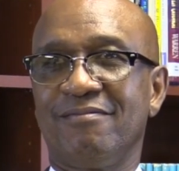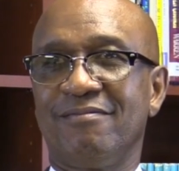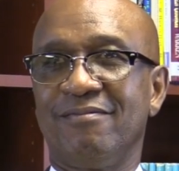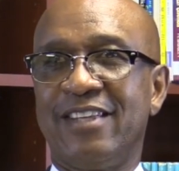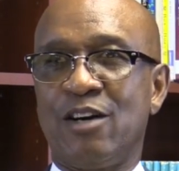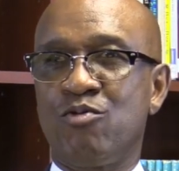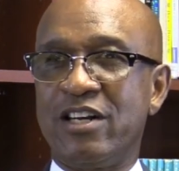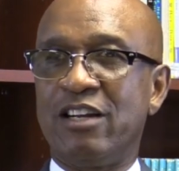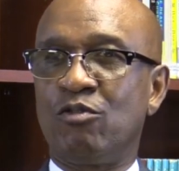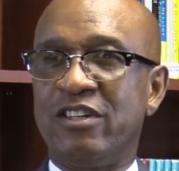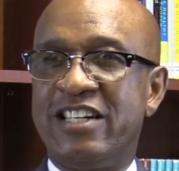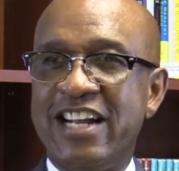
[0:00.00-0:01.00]
that when the
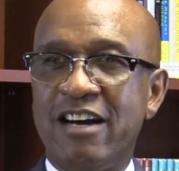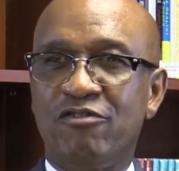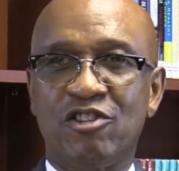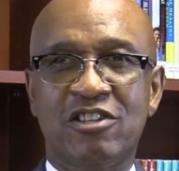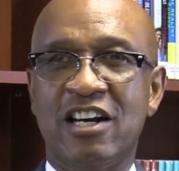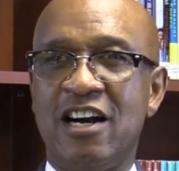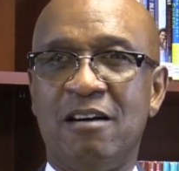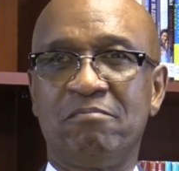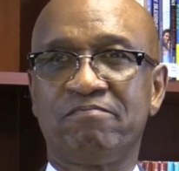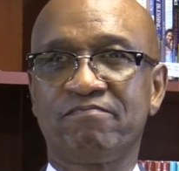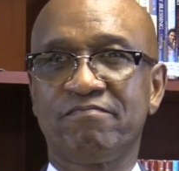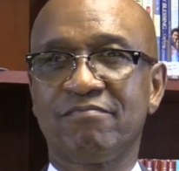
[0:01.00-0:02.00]
devil comes
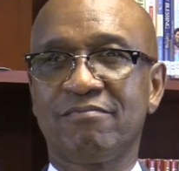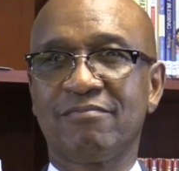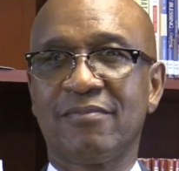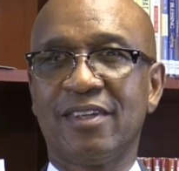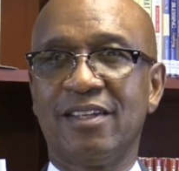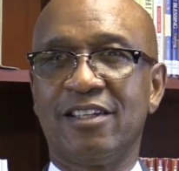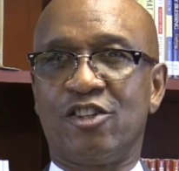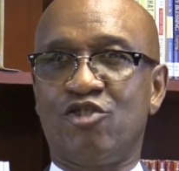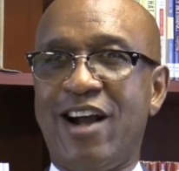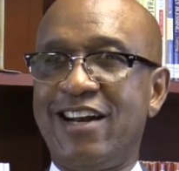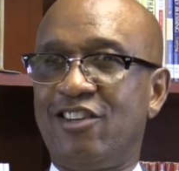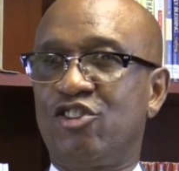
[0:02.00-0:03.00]
to
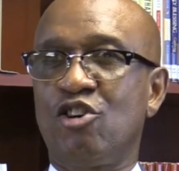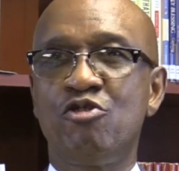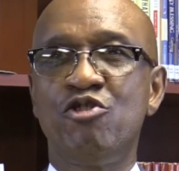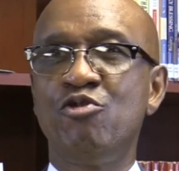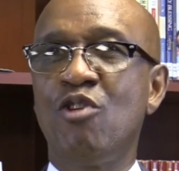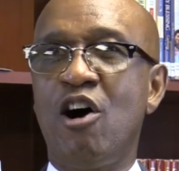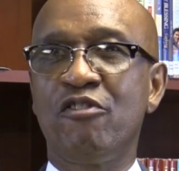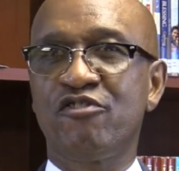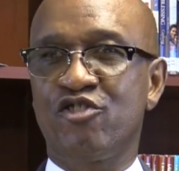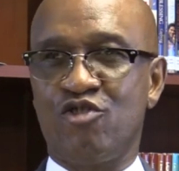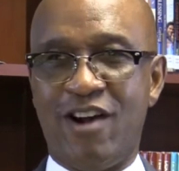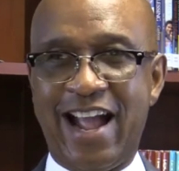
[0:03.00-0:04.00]
try to throw you off
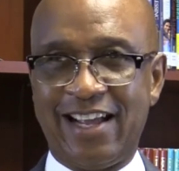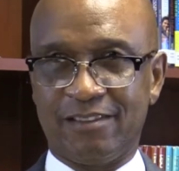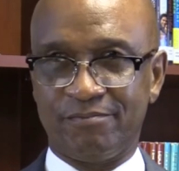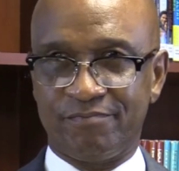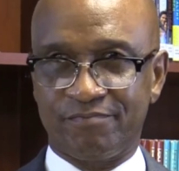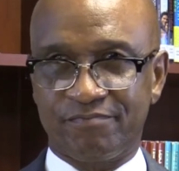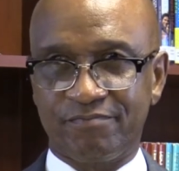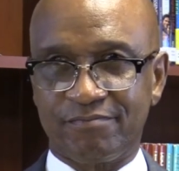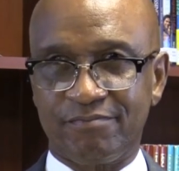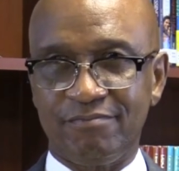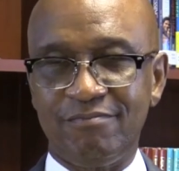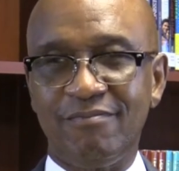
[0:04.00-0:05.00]
track,
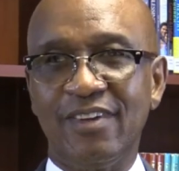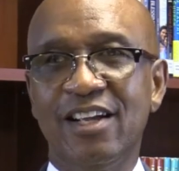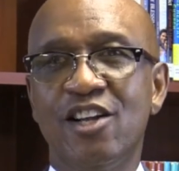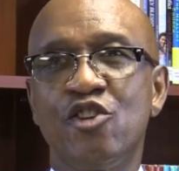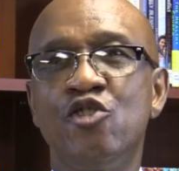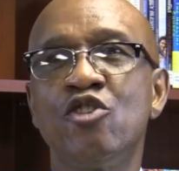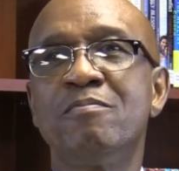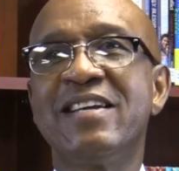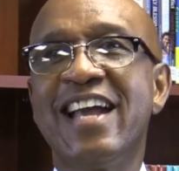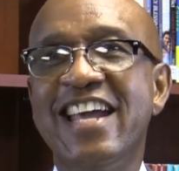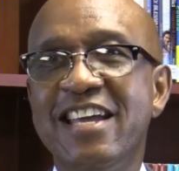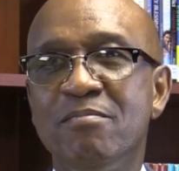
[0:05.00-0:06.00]
you'll be
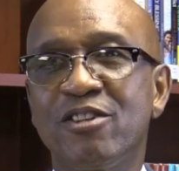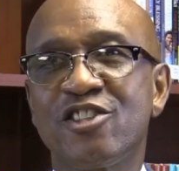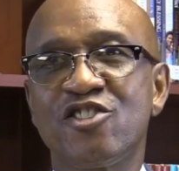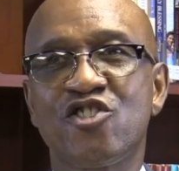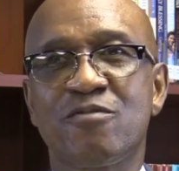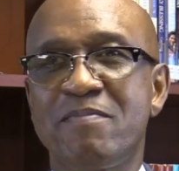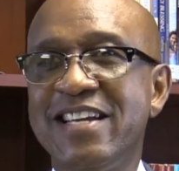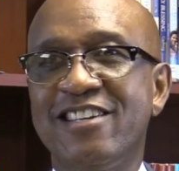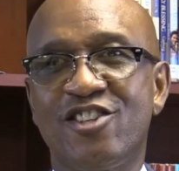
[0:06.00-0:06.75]
able to speak